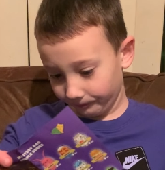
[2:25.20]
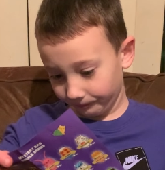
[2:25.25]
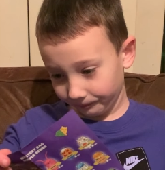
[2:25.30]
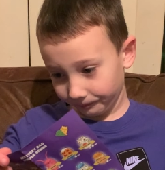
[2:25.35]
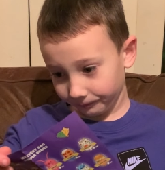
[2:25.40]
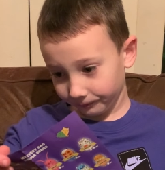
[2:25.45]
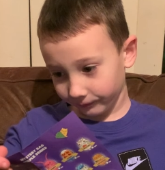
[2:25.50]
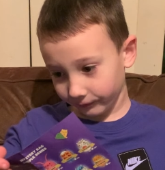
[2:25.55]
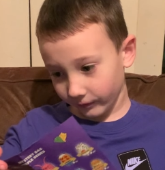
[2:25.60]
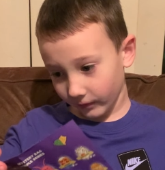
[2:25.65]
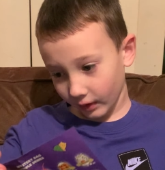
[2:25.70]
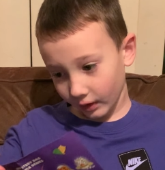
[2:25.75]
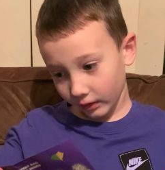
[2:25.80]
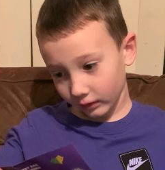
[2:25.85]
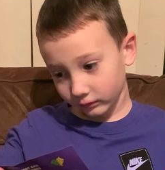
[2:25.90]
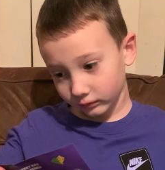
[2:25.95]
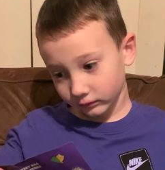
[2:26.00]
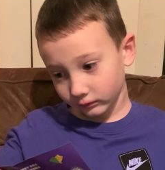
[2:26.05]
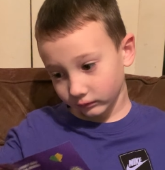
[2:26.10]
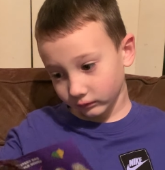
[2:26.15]

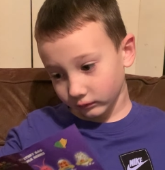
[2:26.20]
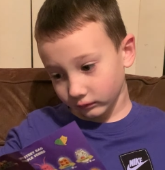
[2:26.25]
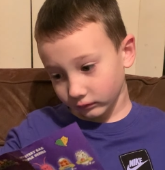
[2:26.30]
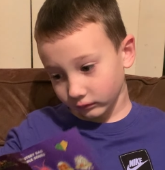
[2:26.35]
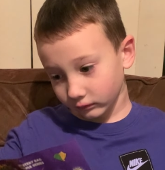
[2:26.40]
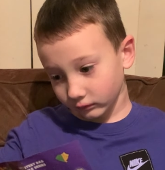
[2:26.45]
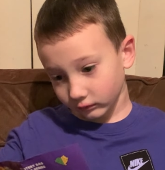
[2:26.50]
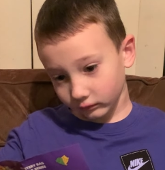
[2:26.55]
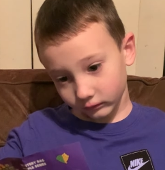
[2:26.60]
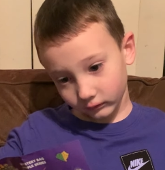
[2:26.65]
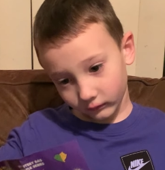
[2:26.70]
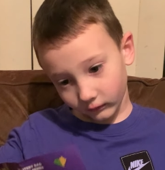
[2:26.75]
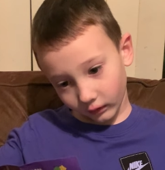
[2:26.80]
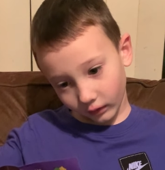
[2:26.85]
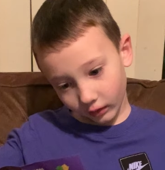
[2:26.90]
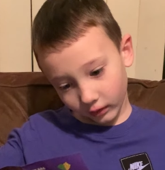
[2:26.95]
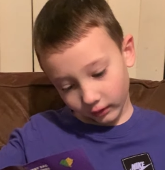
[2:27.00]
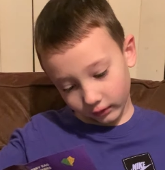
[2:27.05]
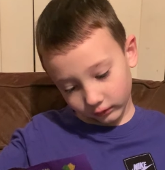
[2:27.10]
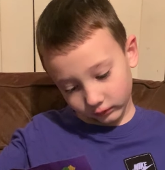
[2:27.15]

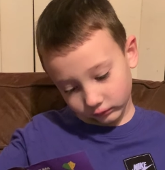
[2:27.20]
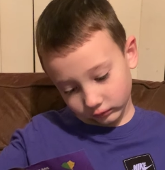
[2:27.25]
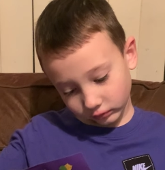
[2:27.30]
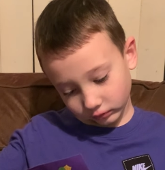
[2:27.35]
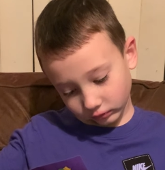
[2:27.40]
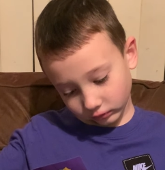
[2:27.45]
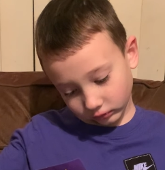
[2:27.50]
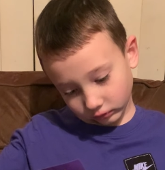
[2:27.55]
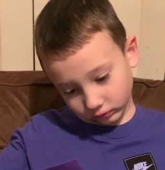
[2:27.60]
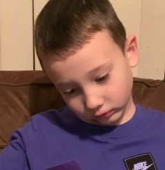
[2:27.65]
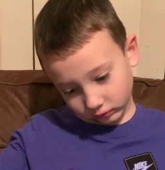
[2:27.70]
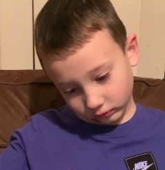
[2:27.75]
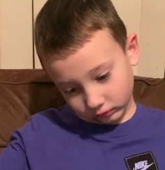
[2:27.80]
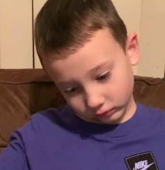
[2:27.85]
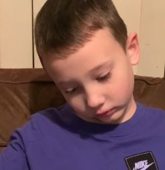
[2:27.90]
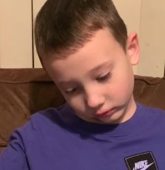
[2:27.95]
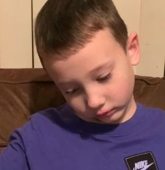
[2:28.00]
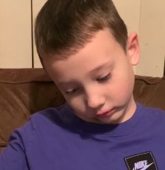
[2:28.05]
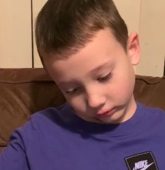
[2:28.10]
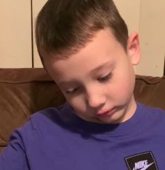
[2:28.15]

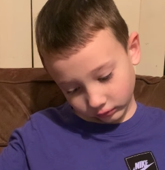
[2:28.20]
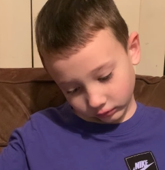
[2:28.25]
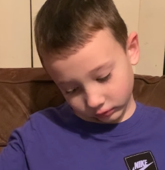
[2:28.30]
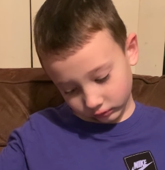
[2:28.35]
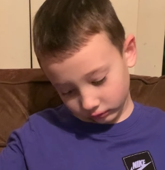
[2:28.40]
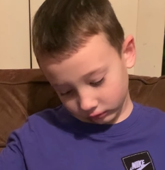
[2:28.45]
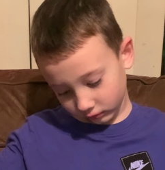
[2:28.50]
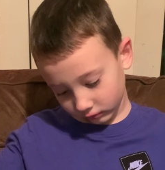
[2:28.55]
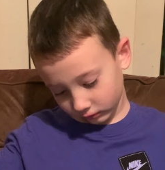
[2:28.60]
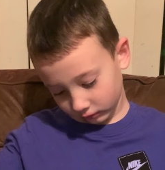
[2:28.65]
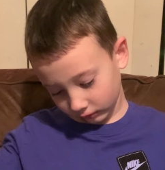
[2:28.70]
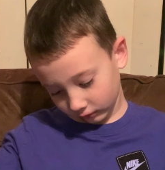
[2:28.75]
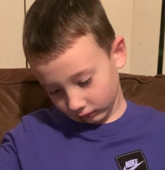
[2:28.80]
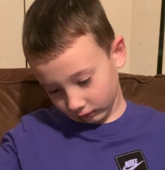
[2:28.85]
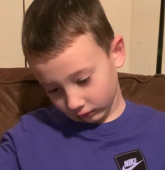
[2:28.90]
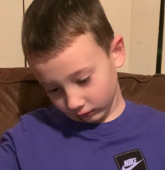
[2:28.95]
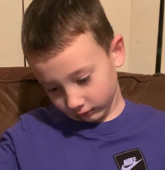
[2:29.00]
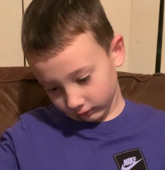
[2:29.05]
Nothing is said.